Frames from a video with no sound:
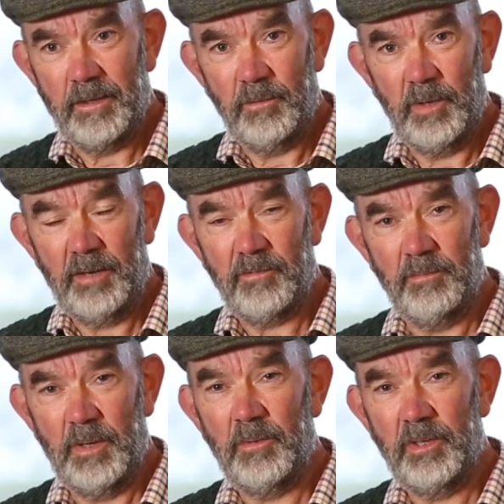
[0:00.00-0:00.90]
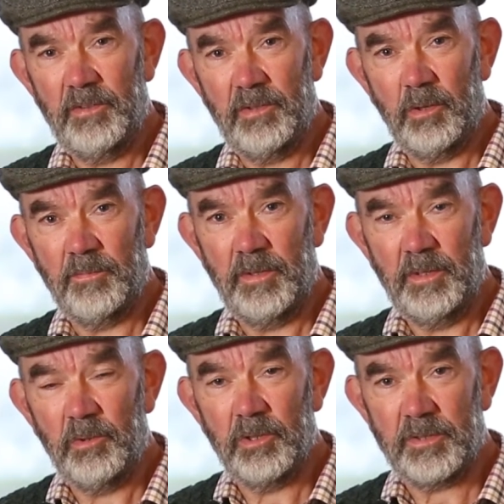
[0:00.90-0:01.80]
we have our memories.
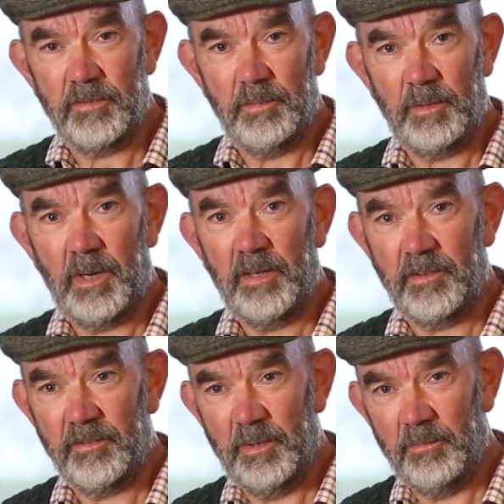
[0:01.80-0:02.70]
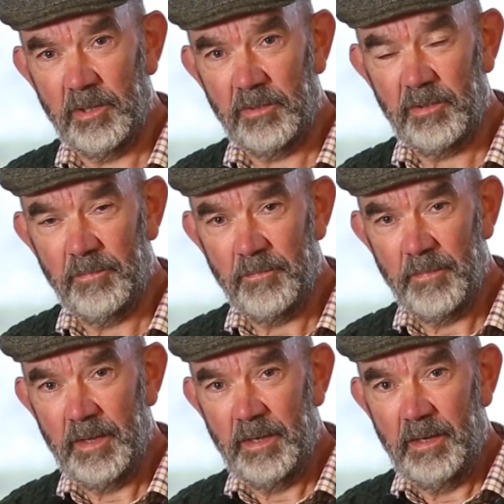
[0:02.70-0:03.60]
Hopefully most of them are positive memories.
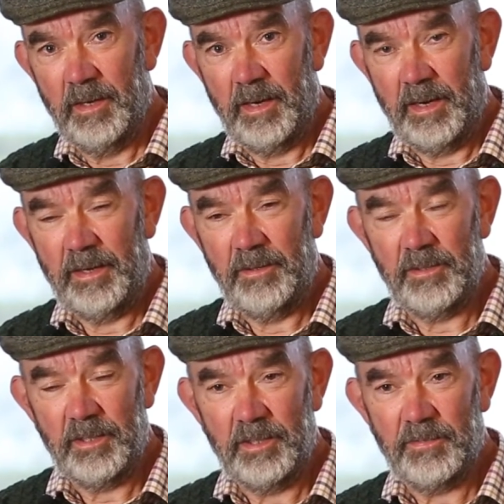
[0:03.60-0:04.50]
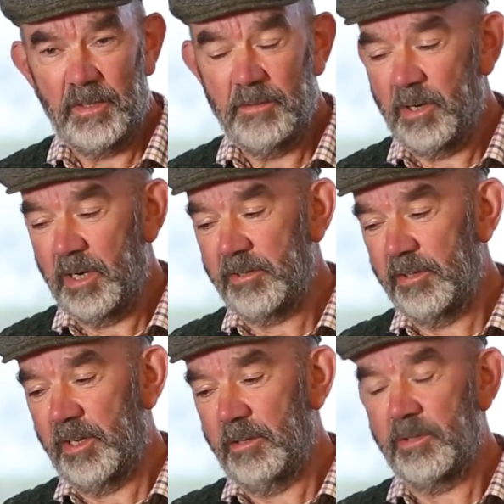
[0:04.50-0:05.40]
And it's very
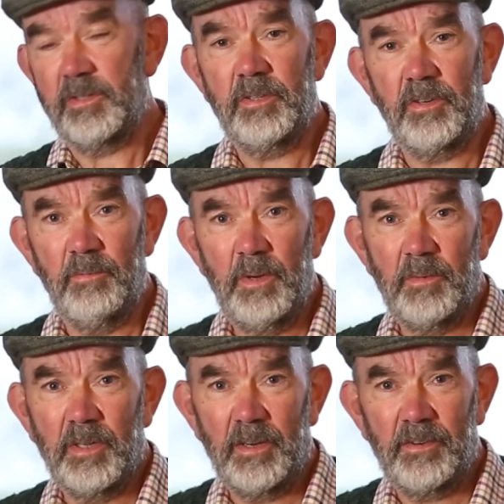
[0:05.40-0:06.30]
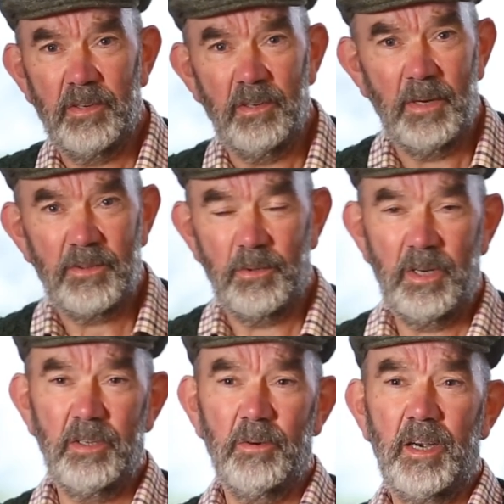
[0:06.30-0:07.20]
important always to remember that no matter
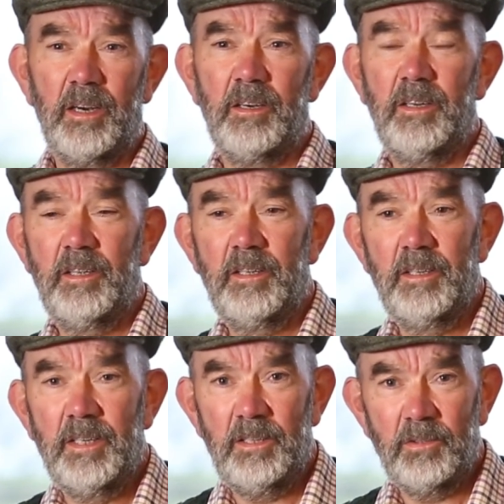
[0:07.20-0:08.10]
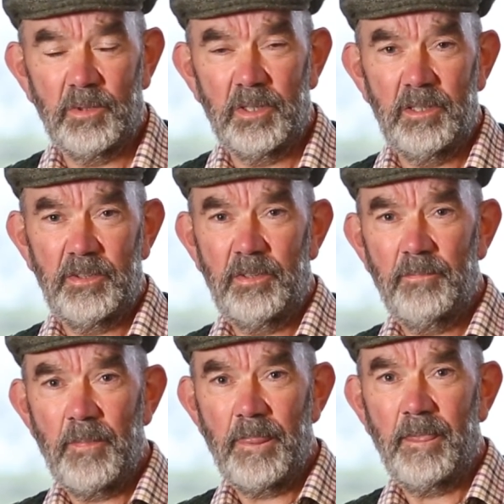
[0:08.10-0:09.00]
where you are in the world,
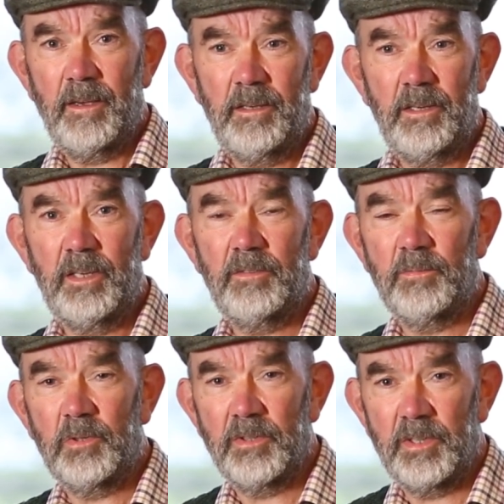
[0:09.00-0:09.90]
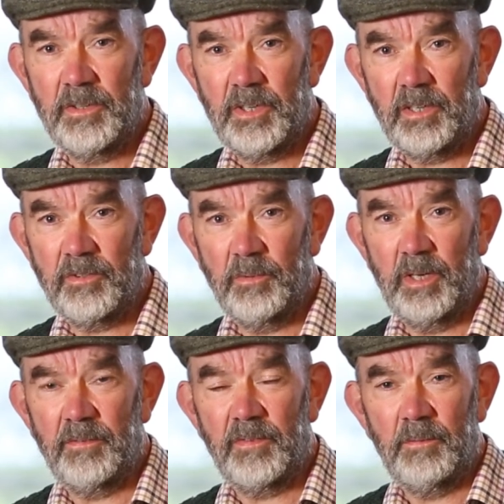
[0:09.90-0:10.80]
you're never more than a thought
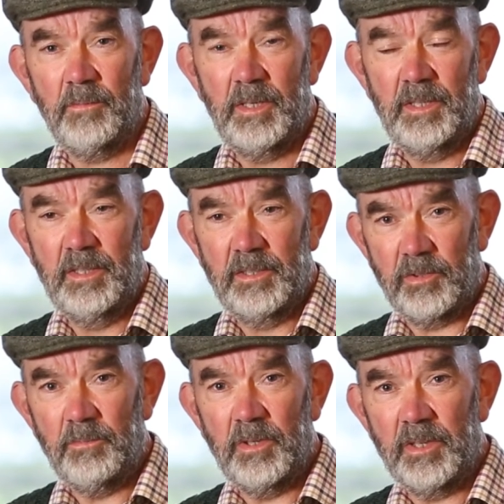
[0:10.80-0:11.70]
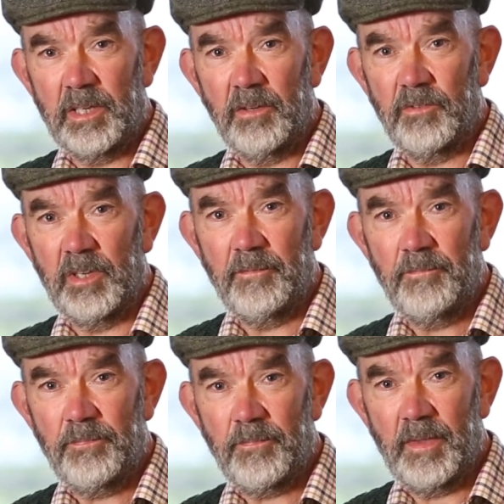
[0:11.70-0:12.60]
away from someone that loves you.
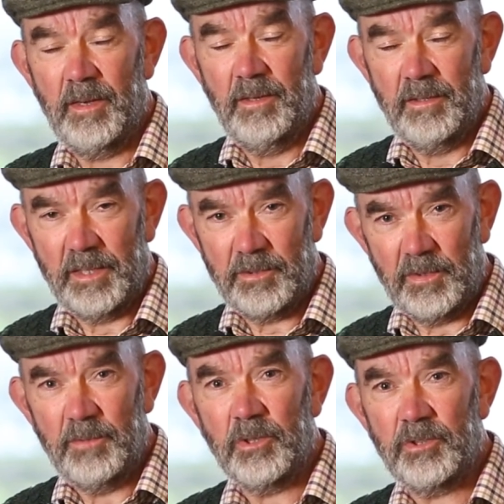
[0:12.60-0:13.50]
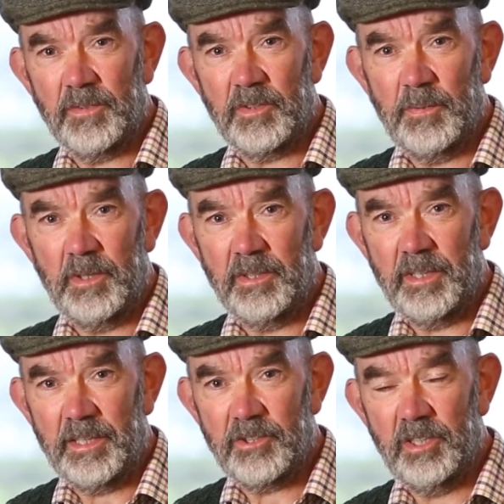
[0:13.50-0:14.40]
Thanks very much for spending
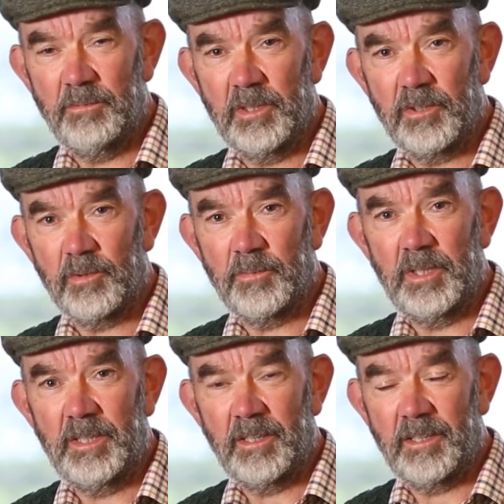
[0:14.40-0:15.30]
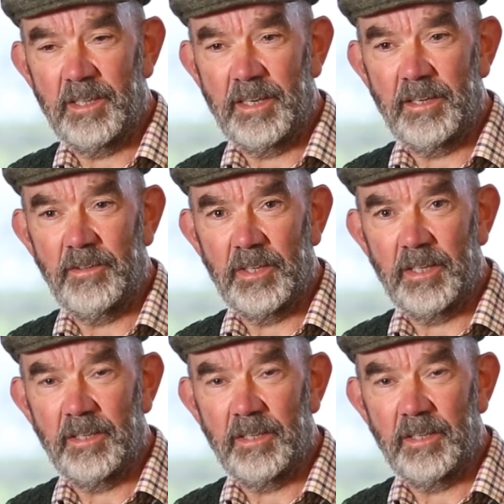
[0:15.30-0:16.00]
the last 10 minutes with me here, and